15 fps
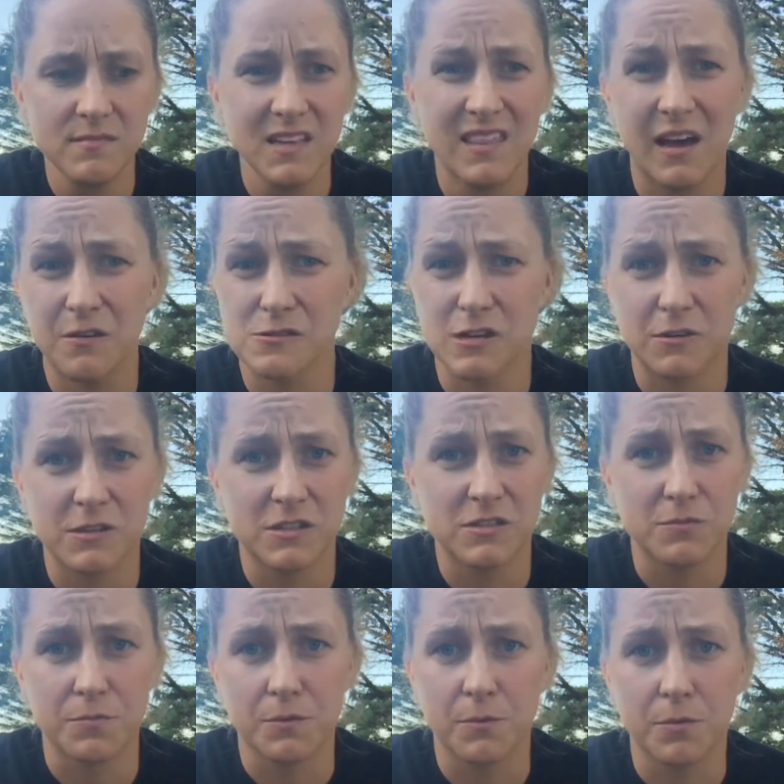That was always
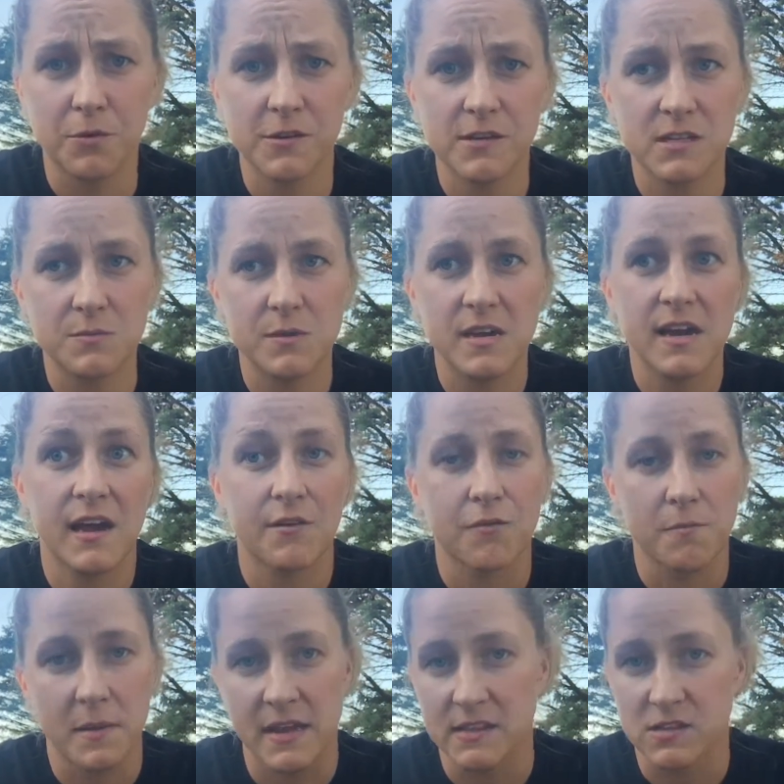super important to me and
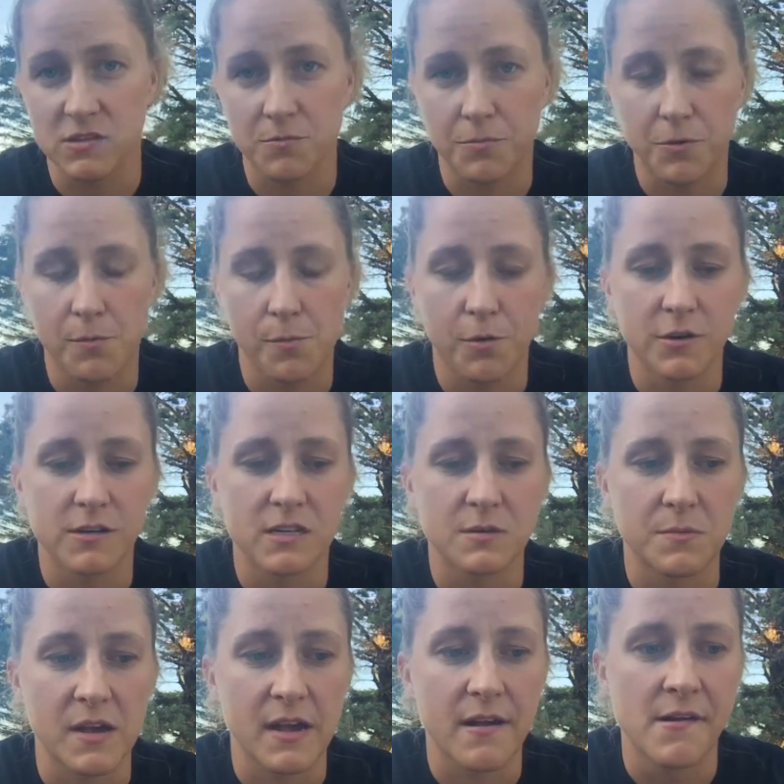remains super important to
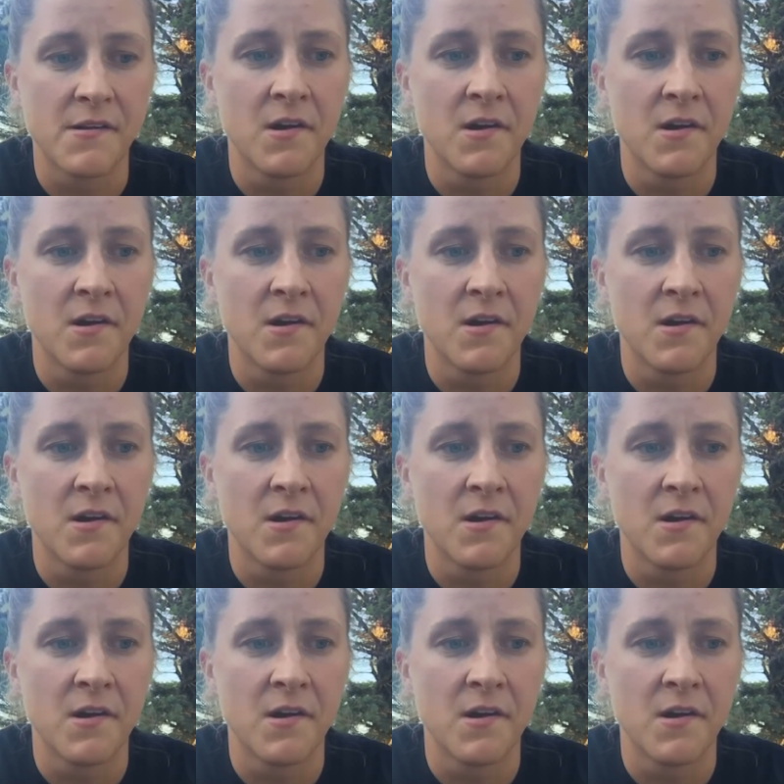me.